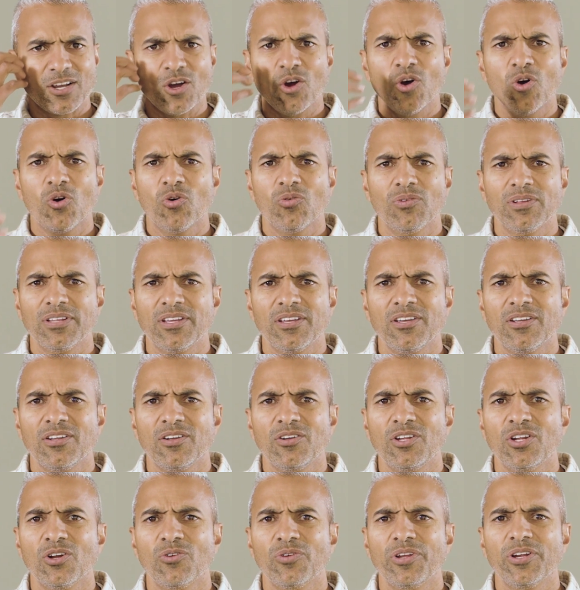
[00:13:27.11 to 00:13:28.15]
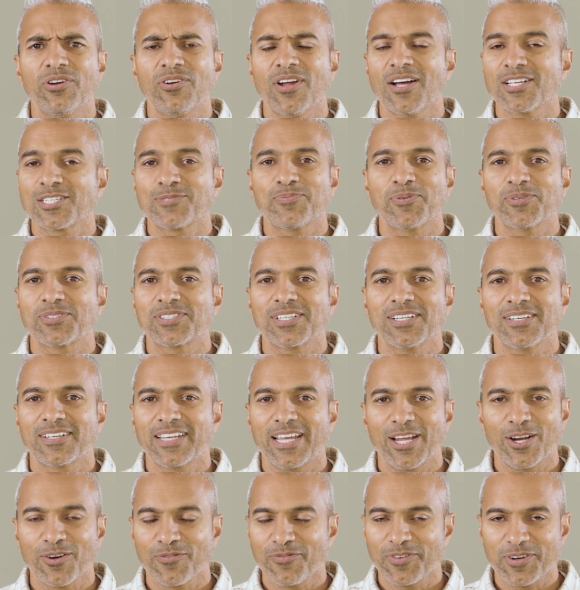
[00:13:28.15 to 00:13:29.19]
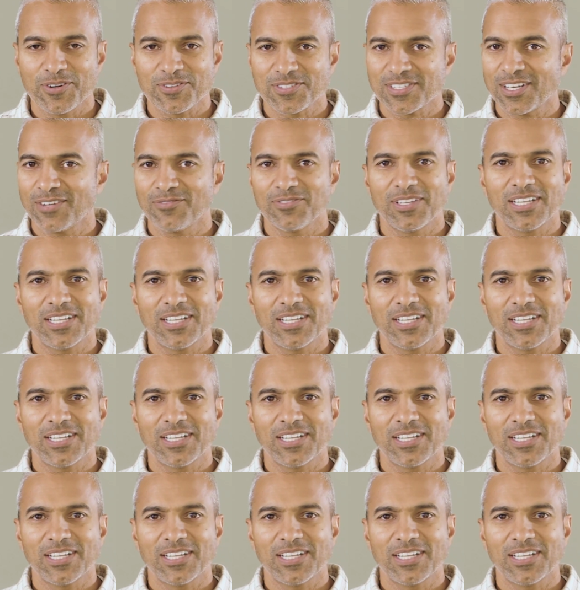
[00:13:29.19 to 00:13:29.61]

oh, you're not supposed to care for yourself.